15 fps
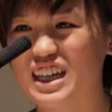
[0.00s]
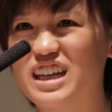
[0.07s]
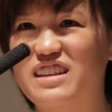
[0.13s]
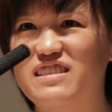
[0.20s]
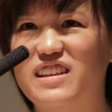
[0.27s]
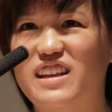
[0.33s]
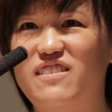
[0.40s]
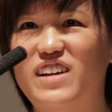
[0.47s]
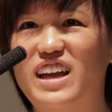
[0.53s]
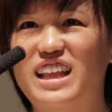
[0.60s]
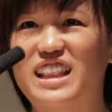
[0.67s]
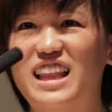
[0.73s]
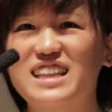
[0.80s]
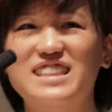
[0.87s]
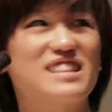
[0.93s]
And it's like,
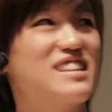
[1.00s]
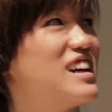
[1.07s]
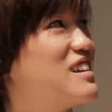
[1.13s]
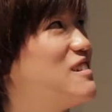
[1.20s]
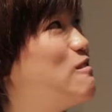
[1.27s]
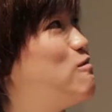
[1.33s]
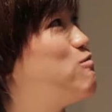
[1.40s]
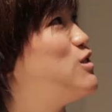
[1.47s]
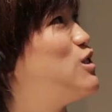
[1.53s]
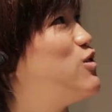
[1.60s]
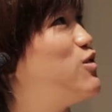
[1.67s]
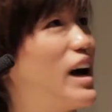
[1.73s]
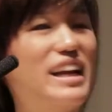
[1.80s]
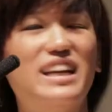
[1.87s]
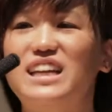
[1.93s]
wait, that's a lot of
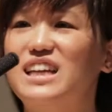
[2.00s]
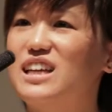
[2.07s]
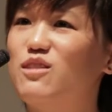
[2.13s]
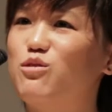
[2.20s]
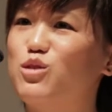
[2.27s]
defining